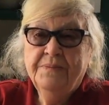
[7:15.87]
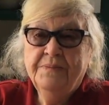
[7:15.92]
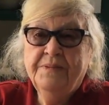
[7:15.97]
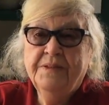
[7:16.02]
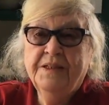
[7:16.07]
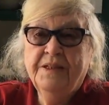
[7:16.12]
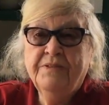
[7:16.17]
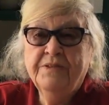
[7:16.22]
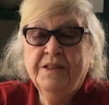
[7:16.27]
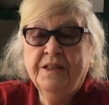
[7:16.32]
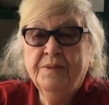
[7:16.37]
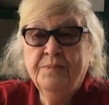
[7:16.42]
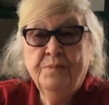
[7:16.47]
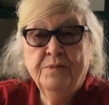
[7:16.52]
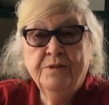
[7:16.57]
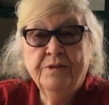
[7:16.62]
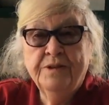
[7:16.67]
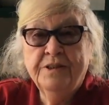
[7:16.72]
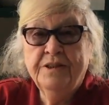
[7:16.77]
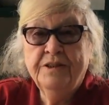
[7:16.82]
Well, I've got
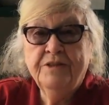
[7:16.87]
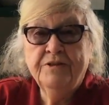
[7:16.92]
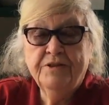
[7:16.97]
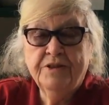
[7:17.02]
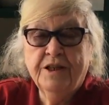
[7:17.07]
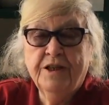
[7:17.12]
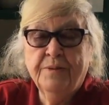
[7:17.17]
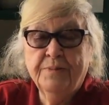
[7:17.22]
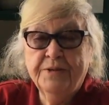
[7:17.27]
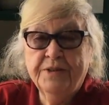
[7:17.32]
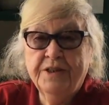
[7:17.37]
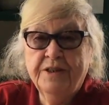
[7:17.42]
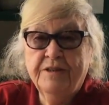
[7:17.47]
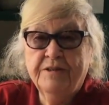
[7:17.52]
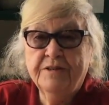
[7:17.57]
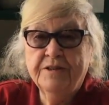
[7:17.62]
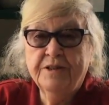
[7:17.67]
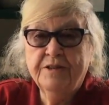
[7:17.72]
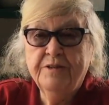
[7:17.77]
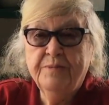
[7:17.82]
more than you saw
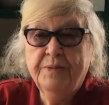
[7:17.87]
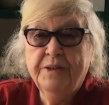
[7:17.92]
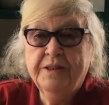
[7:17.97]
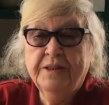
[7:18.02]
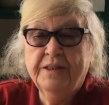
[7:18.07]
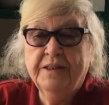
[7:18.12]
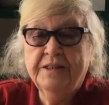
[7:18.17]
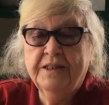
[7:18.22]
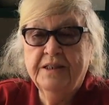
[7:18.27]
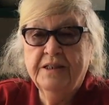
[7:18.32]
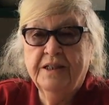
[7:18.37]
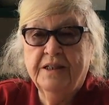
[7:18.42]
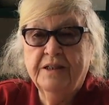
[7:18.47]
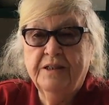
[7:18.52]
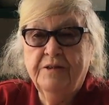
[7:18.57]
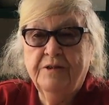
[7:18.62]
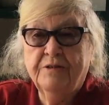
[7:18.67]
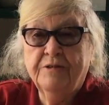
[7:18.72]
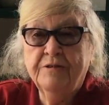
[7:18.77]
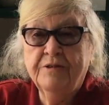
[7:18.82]
upstairs too, because I
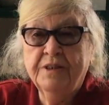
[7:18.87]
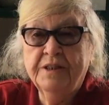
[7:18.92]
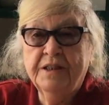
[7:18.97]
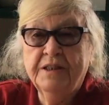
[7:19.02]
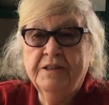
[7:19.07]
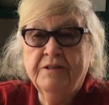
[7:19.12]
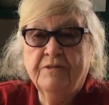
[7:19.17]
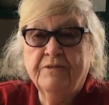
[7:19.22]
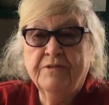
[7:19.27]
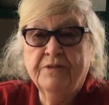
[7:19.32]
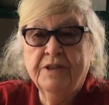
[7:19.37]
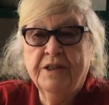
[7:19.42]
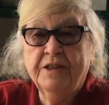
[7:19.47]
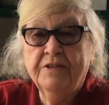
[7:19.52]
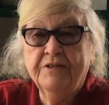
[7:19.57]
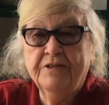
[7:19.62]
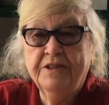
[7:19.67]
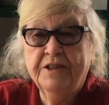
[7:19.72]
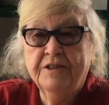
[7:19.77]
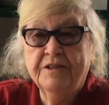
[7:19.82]
got an organ over
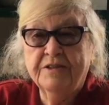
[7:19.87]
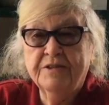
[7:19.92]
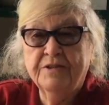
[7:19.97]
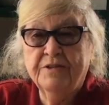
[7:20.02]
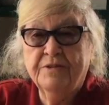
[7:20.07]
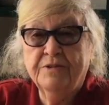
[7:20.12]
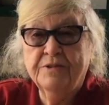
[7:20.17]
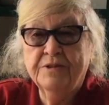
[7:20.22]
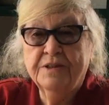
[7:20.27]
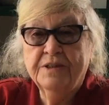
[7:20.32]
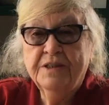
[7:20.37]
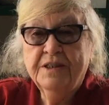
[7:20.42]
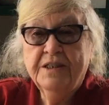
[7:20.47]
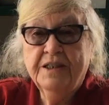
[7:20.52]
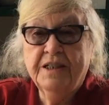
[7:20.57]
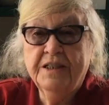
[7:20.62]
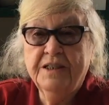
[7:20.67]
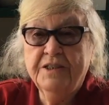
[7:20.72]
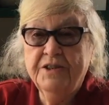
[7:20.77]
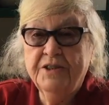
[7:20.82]
100 years old.
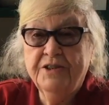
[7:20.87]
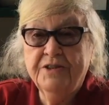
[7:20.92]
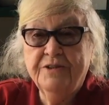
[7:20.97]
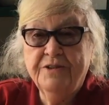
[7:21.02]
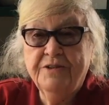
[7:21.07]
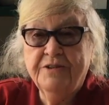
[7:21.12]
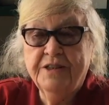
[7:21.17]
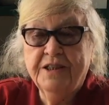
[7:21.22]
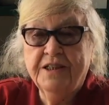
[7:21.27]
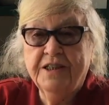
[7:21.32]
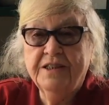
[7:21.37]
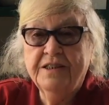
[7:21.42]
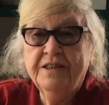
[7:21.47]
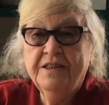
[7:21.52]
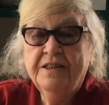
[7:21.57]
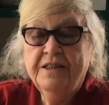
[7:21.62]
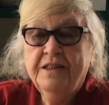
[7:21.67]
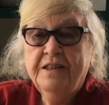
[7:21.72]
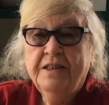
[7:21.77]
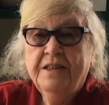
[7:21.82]
I didn't show you that.
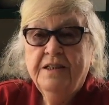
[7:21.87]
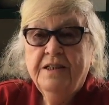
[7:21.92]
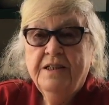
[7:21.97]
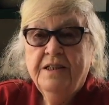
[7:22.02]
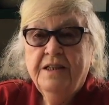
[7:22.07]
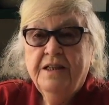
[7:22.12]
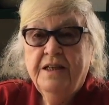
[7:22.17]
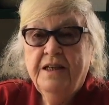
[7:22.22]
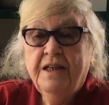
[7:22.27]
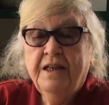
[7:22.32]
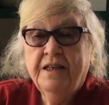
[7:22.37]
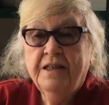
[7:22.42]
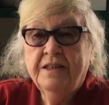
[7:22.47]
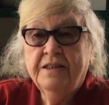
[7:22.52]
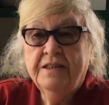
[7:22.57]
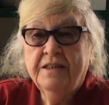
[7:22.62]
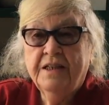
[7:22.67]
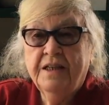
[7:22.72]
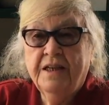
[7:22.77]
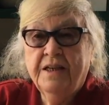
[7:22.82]

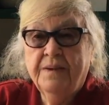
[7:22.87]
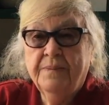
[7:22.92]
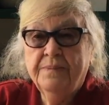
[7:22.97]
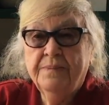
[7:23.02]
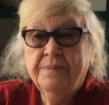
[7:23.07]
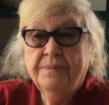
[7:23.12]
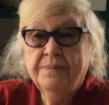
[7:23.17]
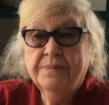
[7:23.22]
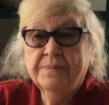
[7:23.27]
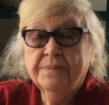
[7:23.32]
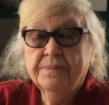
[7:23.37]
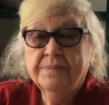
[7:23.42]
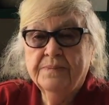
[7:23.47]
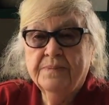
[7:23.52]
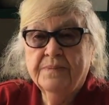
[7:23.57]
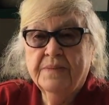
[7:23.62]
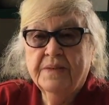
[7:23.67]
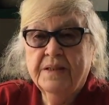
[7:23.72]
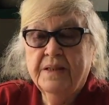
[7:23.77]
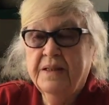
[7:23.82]
And
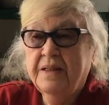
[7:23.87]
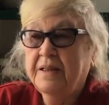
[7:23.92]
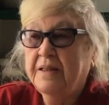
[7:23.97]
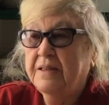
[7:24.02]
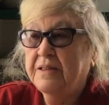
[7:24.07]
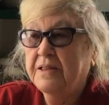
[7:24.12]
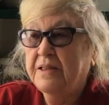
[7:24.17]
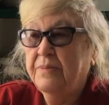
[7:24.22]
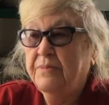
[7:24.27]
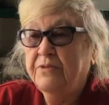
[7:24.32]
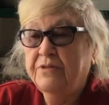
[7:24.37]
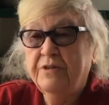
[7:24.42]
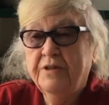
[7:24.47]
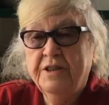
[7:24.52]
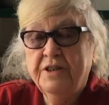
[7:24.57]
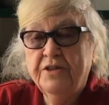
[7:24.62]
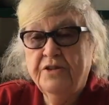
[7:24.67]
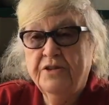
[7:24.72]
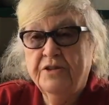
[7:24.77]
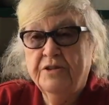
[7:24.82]
some
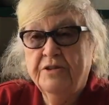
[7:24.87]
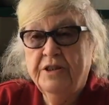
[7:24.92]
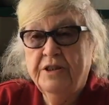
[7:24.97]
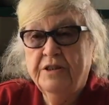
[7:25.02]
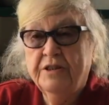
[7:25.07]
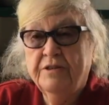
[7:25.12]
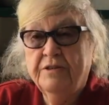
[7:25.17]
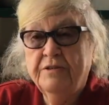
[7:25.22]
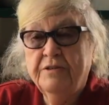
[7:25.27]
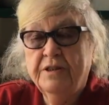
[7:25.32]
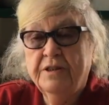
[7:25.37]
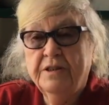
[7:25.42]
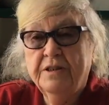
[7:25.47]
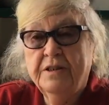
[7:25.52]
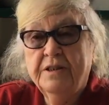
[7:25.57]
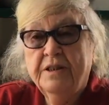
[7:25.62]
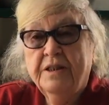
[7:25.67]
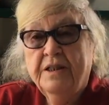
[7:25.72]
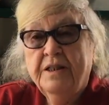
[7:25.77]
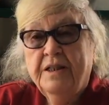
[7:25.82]
furniture, and
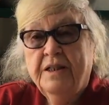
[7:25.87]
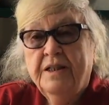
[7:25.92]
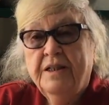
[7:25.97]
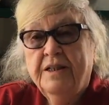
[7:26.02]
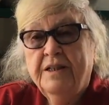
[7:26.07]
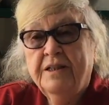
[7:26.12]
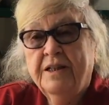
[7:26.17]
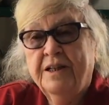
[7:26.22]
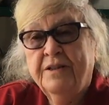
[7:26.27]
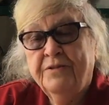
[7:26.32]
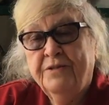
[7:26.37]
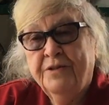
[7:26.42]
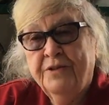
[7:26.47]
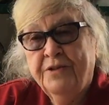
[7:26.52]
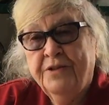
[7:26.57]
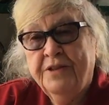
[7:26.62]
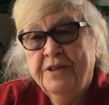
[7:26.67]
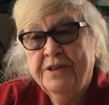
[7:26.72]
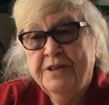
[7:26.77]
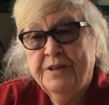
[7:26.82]
a lot of
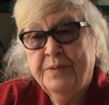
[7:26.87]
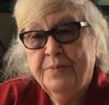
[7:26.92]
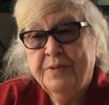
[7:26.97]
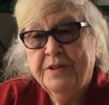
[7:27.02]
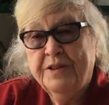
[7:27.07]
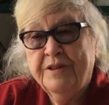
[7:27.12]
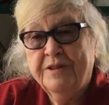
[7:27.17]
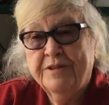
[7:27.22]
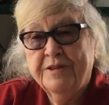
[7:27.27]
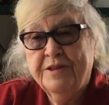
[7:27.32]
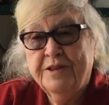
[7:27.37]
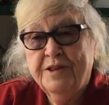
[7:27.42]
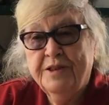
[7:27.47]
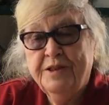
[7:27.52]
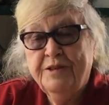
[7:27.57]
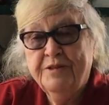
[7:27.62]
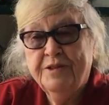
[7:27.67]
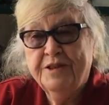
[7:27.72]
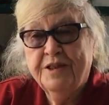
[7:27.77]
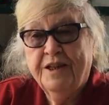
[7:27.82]
old things upstairs,
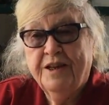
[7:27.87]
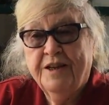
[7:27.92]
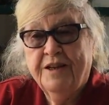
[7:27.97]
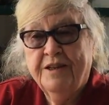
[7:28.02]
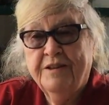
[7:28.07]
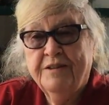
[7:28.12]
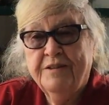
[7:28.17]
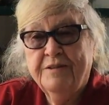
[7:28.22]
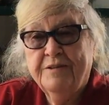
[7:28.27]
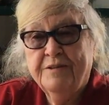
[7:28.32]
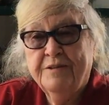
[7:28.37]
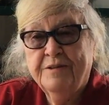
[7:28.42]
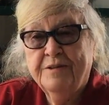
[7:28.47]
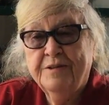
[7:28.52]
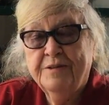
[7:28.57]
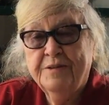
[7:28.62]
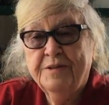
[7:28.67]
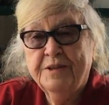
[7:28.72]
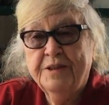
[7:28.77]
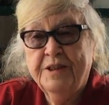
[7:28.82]
like you saw.
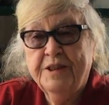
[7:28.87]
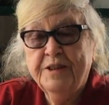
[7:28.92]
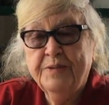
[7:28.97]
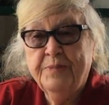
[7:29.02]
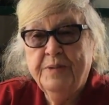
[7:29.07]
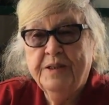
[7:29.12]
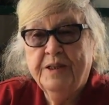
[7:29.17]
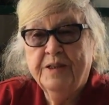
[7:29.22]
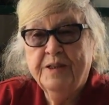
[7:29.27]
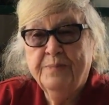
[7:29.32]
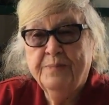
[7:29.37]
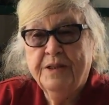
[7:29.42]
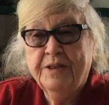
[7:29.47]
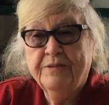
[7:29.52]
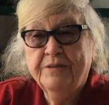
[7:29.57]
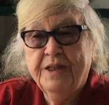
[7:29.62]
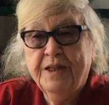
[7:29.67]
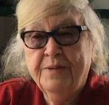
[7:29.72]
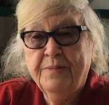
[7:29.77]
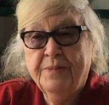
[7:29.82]
Old things belong to my
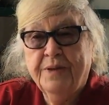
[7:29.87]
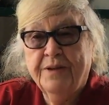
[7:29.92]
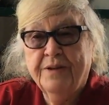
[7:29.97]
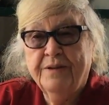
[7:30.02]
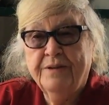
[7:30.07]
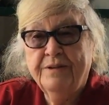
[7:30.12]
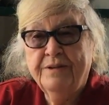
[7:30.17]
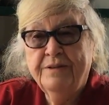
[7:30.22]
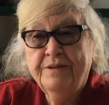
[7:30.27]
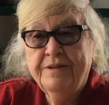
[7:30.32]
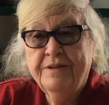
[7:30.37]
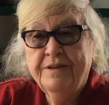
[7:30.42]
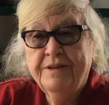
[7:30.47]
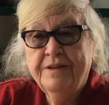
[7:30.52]
grandmother,